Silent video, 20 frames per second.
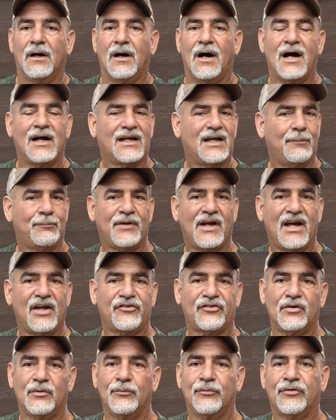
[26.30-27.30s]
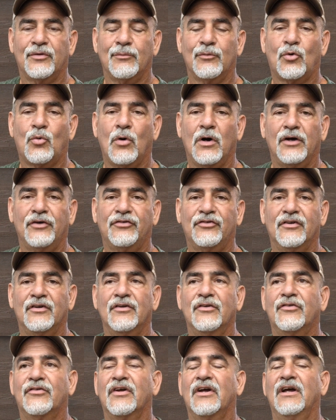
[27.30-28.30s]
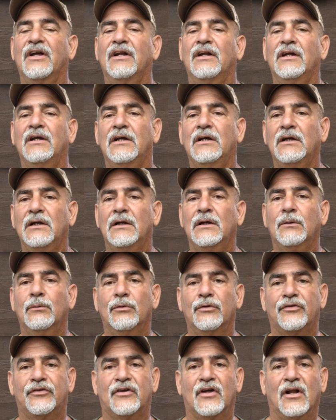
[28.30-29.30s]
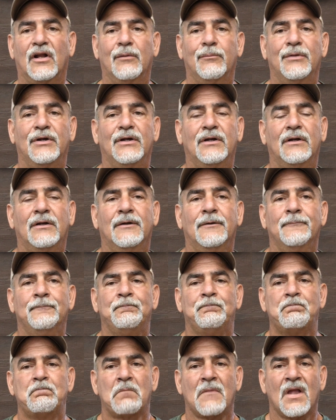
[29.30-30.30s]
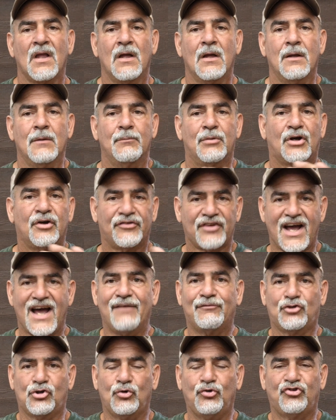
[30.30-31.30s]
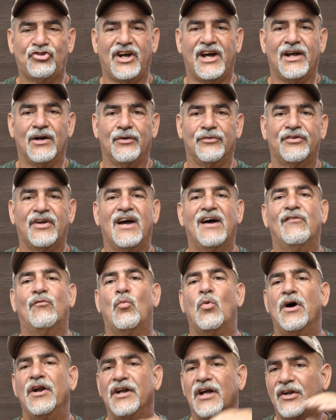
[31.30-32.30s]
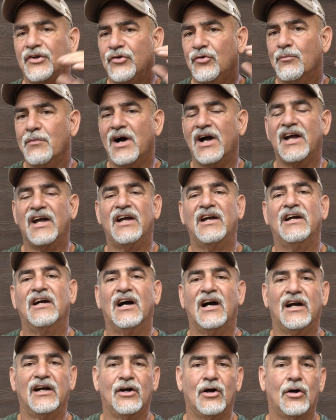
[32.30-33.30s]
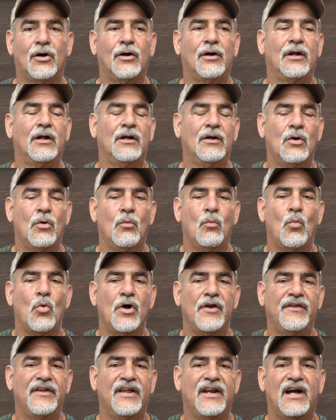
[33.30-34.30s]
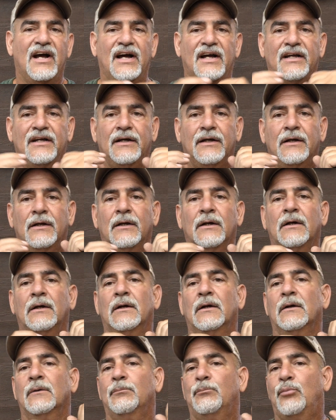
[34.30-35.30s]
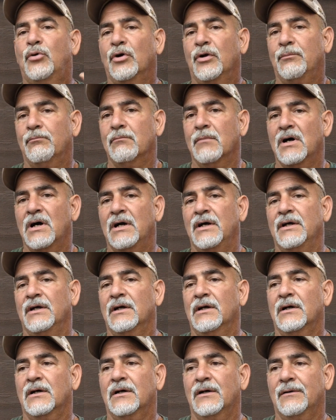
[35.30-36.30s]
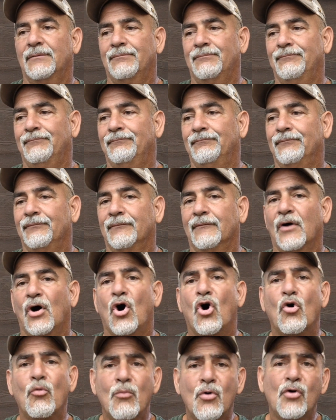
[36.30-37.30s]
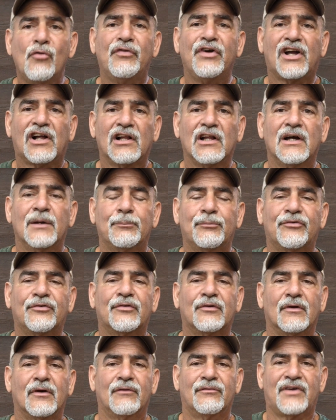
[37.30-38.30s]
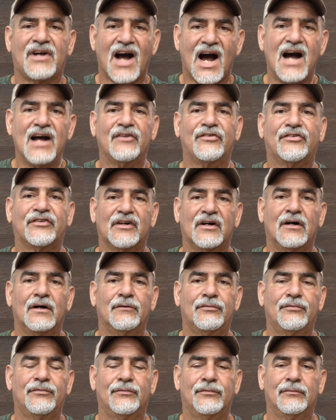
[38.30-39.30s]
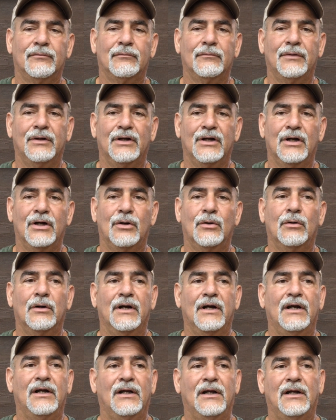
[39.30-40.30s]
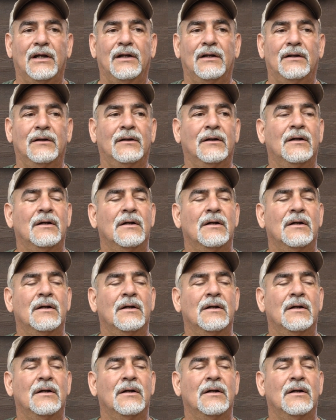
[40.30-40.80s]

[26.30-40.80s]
I kept asking him some questions, and he was telling me, because I have two channels. I have one that I do my AI art, and then one that I put my old movie clips of guy stuff, and